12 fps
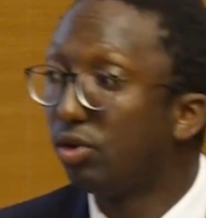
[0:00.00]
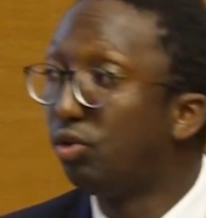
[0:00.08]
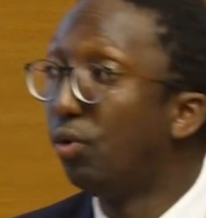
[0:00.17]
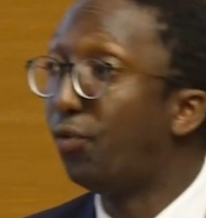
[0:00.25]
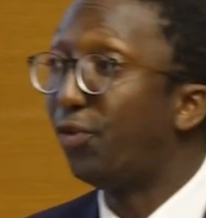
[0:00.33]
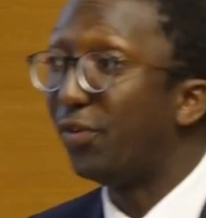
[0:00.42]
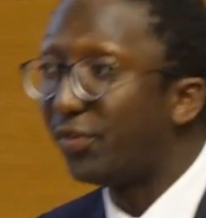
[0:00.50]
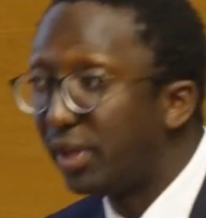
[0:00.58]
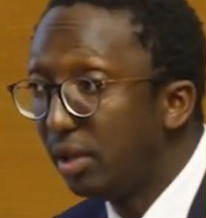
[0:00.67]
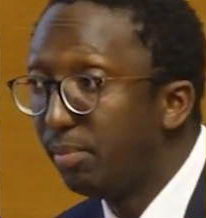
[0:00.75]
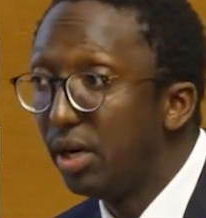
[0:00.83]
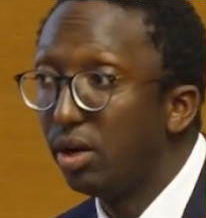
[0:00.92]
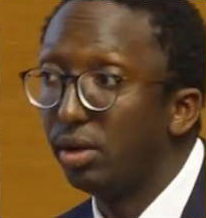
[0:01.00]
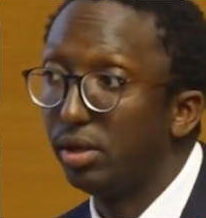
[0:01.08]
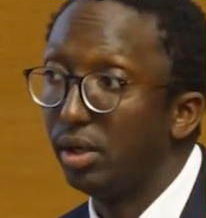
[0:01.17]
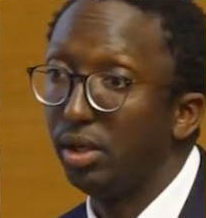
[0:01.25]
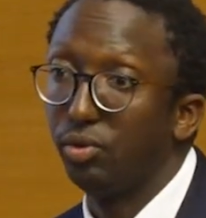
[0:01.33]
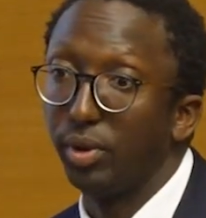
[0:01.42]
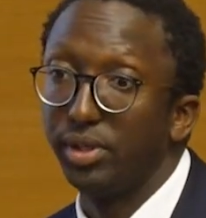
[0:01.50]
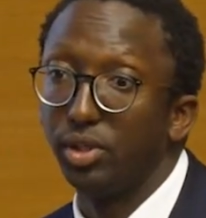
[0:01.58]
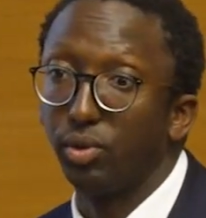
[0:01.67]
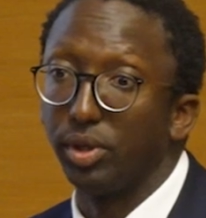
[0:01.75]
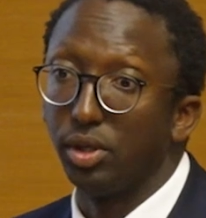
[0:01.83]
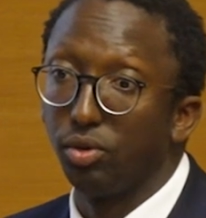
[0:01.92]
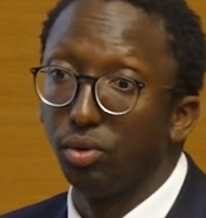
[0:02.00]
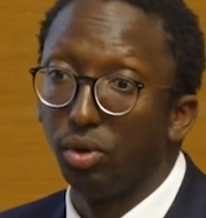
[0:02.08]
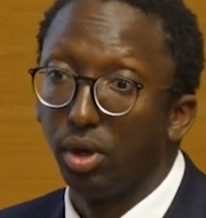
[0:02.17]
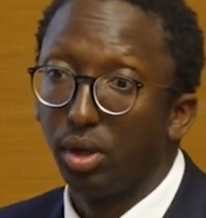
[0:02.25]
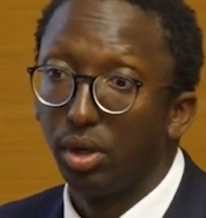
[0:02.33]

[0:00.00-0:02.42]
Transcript: to 15 billion in 2022